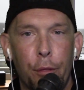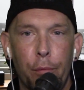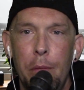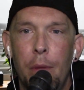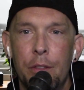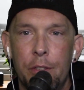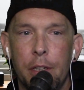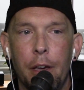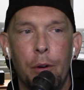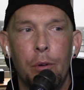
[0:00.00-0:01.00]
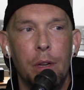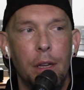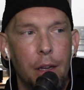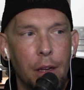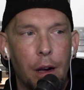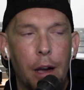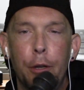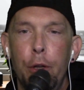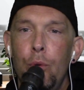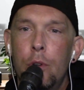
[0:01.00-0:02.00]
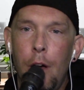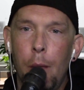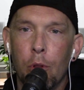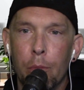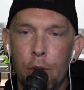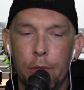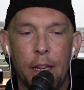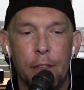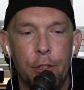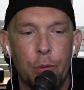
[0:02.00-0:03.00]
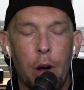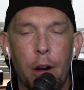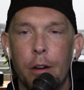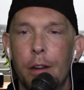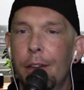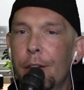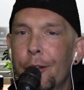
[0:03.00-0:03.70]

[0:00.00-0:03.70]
Three months ago, a new couple moved into our